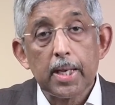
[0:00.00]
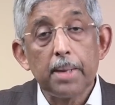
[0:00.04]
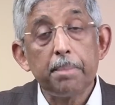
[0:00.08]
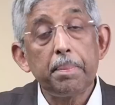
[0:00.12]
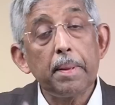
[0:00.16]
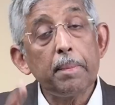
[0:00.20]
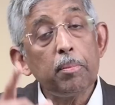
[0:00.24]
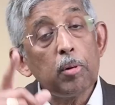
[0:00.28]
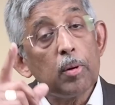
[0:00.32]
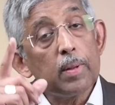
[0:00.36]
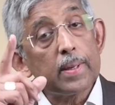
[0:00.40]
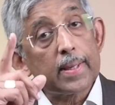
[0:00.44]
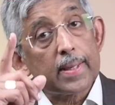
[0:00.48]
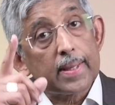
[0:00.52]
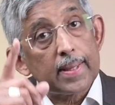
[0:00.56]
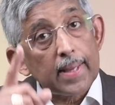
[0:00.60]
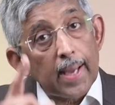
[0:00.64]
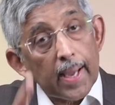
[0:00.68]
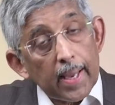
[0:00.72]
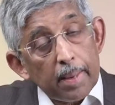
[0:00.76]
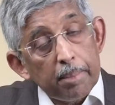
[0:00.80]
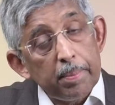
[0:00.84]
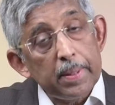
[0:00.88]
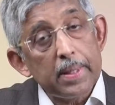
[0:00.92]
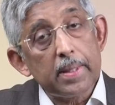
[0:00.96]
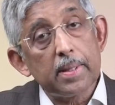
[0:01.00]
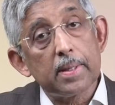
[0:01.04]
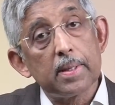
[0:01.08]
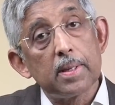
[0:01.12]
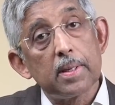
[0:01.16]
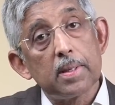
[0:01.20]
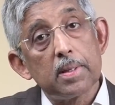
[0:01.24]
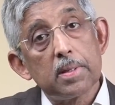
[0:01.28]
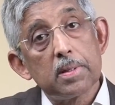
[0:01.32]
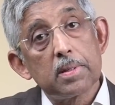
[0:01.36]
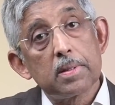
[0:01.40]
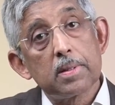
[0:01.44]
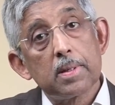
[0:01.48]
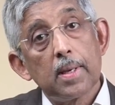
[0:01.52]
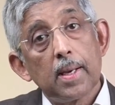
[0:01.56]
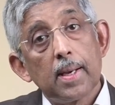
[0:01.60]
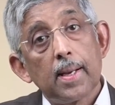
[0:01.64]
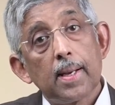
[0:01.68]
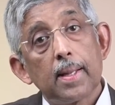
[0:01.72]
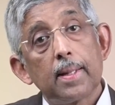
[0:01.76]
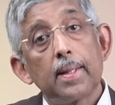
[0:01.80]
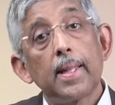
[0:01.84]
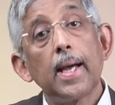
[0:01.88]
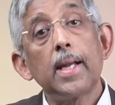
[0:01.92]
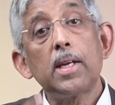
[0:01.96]
in people with diabetes,
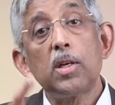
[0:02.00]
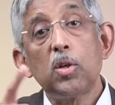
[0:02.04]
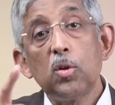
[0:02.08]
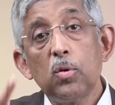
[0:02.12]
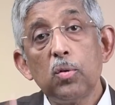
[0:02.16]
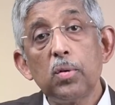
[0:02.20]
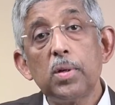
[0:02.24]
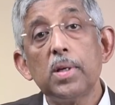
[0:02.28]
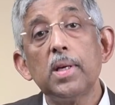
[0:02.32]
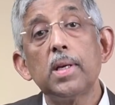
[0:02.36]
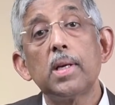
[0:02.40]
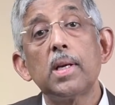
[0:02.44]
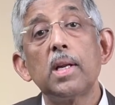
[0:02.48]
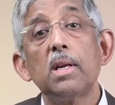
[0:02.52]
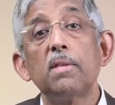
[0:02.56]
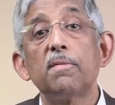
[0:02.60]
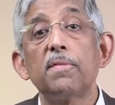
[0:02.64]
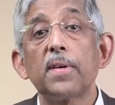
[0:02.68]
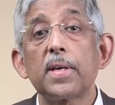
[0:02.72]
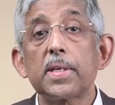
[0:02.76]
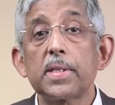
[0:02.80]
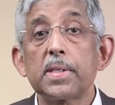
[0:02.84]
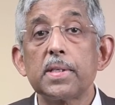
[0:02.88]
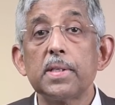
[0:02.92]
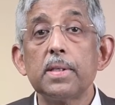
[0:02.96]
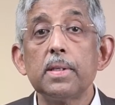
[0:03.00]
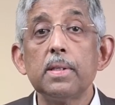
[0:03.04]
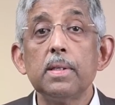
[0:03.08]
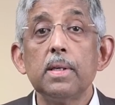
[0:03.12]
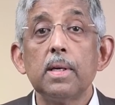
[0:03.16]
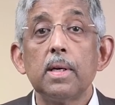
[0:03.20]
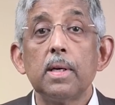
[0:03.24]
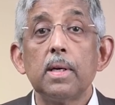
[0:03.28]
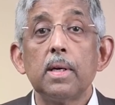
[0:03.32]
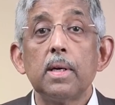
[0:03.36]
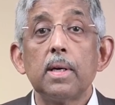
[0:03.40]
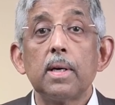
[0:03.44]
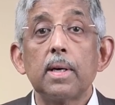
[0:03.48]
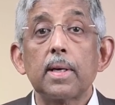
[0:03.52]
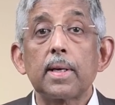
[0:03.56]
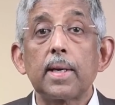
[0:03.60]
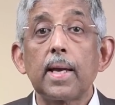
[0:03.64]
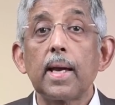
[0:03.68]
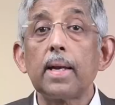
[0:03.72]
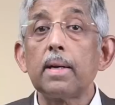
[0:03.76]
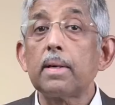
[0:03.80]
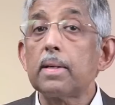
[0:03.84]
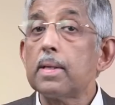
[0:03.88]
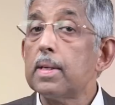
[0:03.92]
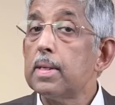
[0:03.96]
that urinary infection
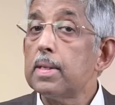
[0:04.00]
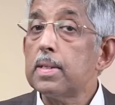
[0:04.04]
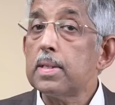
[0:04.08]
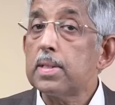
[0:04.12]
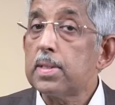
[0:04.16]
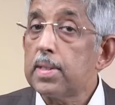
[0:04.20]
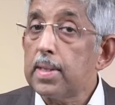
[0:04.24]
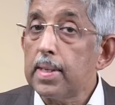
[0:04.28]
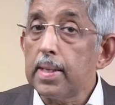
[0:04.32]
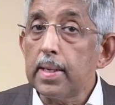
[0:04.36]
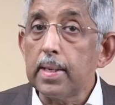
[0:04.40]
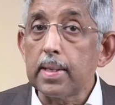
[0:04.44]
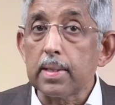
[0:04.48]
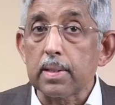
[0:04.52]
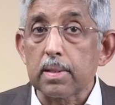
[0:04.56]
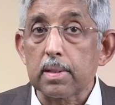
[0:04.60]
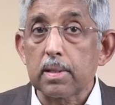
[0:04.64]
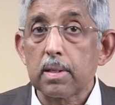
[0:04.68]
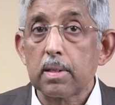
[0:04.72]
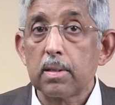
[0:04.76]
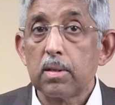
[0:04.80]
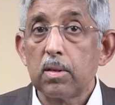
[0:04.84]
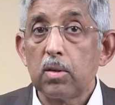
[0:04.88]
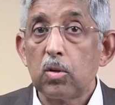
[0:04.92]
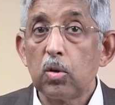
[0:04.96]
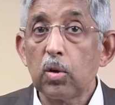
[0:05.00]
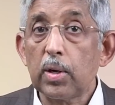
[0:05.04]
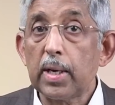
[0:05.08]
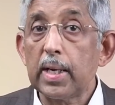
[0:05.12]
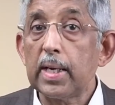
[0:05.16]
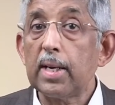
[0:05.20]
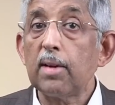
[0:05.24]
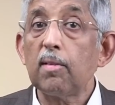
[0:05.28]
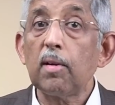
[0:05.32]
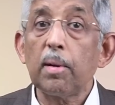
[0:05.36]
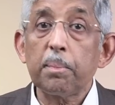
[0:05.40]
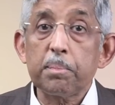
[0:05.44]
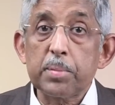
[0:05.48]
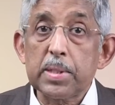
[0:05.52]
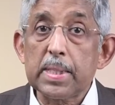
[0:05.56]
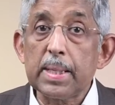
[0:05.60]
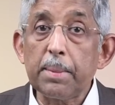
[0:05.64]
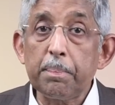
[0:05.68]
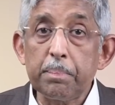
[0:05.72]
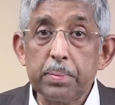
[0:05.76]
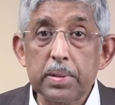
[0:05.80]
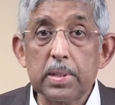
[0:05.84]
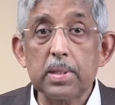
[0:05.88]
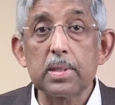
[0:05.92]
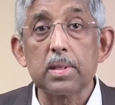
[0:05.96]
can turn serious. You can develop
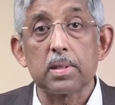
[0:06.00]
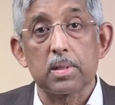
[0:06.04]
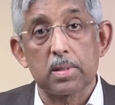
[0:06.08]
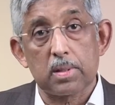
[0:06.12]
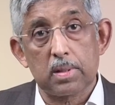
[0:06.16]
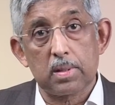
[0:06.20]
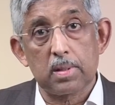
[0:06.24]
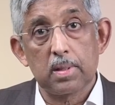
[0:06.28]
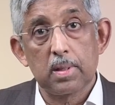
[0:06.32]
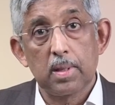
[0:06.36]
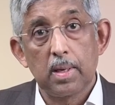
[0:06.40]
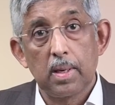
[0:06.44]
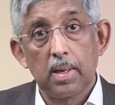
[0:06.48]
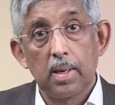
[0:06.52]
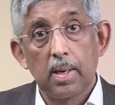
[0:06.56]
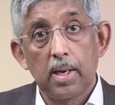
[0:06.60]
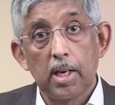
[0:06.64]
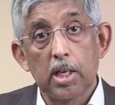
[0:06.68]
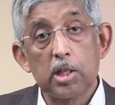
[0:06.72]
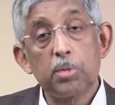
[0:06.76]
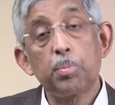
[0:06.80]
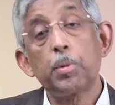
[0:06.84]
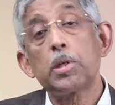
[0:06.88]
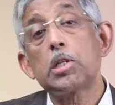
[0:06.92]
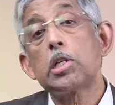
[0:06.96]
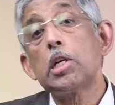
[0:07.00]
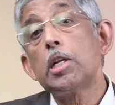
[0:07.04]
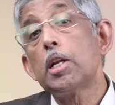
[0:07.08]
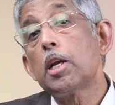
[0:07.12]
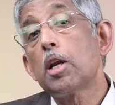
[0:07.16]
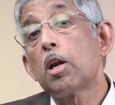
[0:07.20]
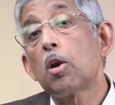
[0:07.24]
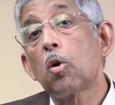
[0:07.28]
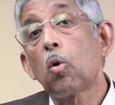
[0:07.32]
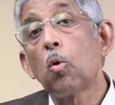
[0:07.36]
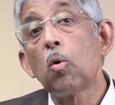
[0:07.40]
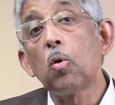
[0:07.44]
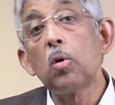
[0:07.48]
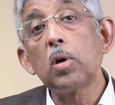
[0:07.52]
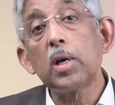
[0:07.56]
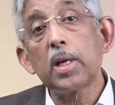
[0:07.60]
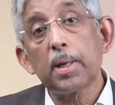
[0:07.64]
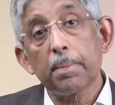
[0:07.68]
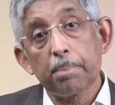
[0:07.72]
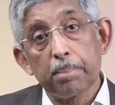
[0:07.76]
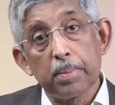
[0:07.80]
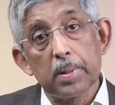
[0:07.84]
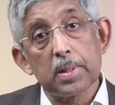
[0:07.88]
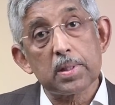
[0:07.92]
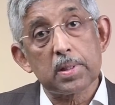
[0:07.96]
sepsis, especially in an
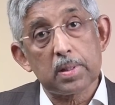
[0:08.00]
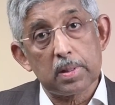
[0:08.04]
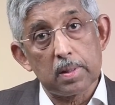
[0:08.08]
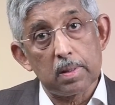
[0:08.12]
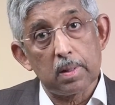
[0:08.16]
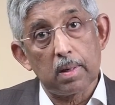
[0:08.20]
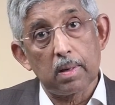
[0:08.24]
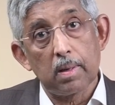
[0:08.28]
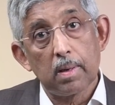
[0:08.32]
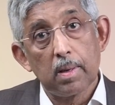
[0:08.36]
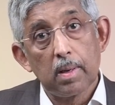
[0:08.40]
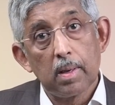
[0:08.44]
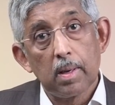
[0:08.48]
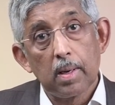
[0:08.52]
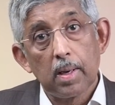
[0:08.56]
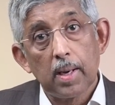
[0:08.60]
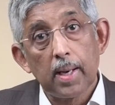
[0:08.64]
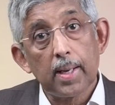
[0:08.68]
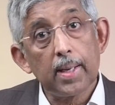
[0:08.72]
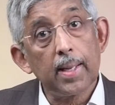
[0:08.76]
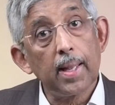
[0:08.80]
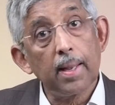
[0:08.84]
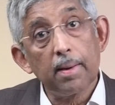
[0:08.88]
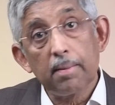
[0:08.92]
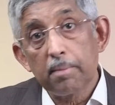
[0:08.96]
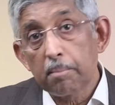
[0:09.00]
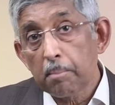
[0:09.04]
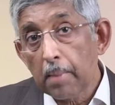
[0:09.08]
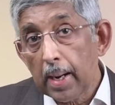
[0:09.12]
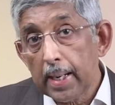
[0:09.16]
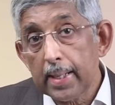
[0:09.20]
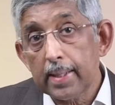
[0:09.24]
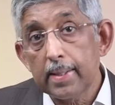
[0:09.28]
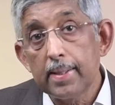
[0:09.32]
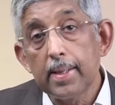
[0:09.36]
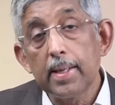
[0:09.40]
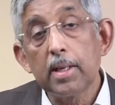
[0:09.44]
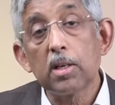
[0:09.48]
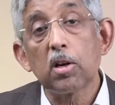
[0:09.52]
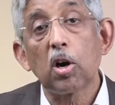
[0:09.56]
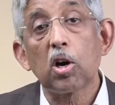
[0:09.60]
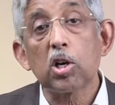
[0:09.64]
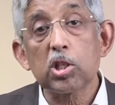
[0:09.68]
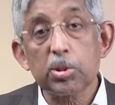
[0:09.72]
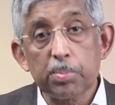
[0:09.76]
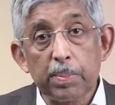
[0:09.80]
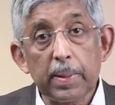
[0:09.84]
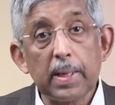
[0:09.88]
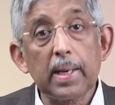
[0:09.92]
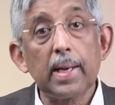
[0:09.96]
older person, and they might need
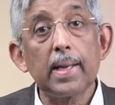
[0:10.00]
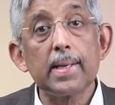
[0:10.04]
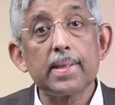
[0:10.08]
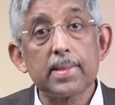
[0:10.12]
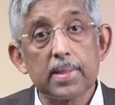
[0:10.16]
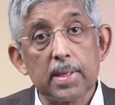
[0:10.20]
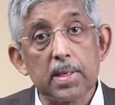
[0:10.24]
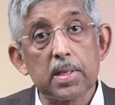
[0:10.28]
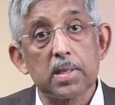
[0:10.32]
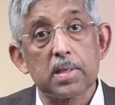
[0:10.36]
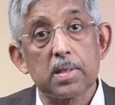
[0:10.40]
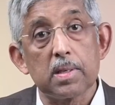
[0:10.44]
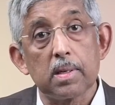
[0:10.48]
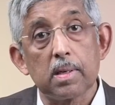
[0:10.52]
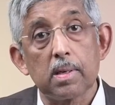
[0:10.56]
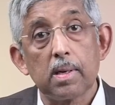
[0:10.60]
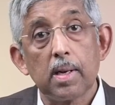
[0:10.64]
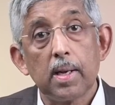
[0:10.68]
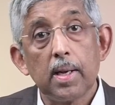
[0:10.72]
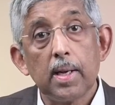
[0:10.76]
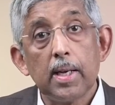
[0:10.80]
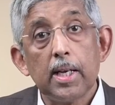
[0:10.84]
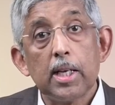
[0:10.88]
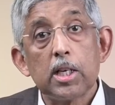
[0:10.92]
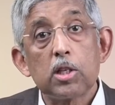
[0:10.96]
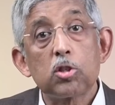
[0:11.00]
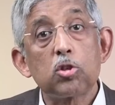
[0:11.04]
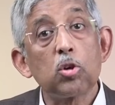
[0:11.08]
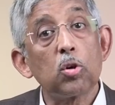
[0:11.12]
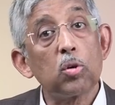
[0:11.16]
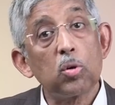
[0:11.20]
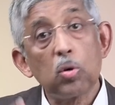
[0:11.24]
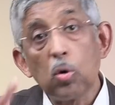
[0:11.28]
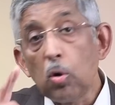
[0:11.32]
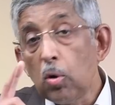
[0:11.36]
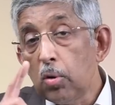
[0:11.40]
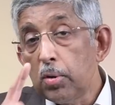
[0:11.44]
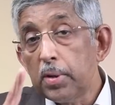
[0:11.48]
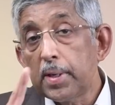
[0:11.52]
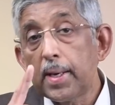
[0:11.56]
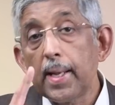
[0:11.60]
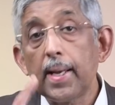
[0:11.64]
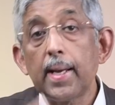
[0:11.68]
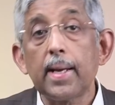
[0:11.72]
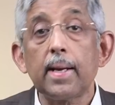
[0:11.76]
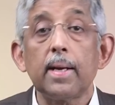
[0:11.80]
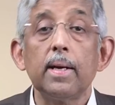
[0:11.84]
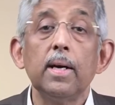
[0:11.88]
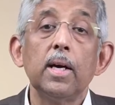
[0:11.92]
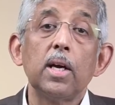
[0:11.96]
hospitalization. So don't
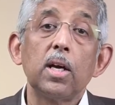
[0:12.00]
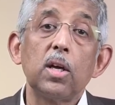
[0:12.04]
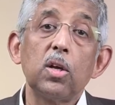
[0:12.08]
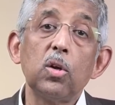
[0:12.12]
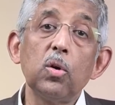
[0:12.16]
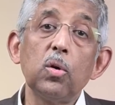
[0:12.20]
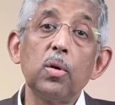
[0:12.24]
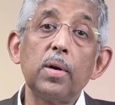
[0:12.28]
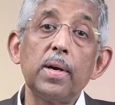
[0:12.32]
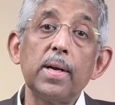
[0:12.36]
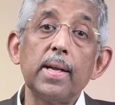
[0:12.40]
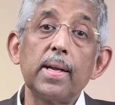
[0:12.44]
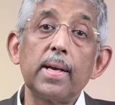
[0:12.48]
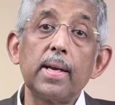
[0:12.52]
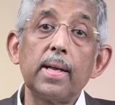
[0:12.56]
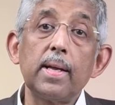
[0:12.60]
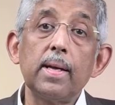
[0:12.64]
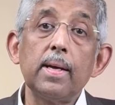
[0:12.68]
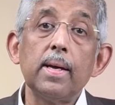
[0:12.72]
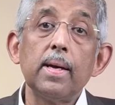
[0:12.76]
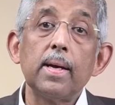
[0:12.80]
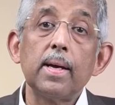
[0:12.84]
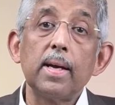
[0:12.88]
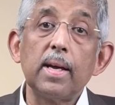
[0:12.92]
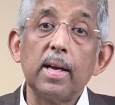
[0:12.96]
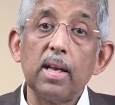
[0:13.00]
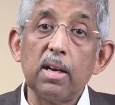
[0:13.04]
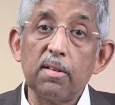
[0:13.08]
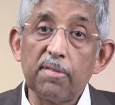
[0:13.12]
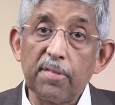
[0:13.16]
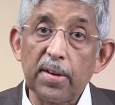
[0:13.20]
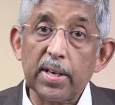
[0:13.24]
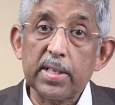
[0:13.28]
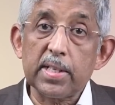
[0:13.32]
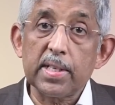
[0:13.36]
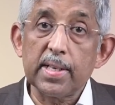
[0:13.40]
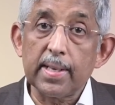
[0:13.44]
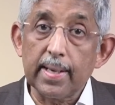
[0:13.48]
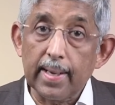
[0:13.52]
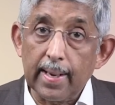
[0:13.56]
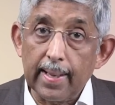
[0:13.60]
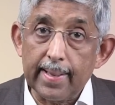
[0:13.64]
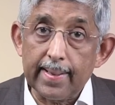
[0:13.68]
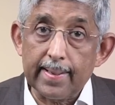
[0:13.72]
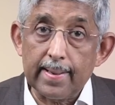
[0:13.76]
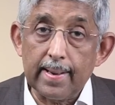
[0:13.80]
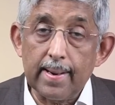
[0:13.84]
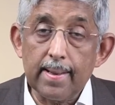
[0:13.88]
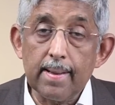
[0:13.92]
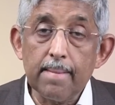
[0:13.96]
take urinary infection
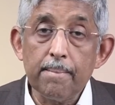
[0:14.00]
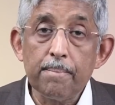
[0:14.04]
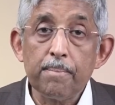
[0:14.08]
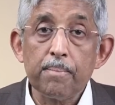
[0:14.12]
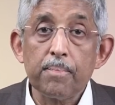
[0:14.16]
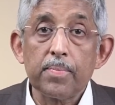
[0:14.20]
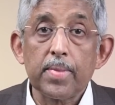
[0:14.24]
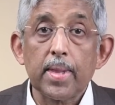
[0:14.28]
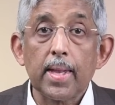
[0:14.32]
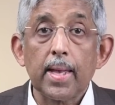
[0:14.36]
lightly,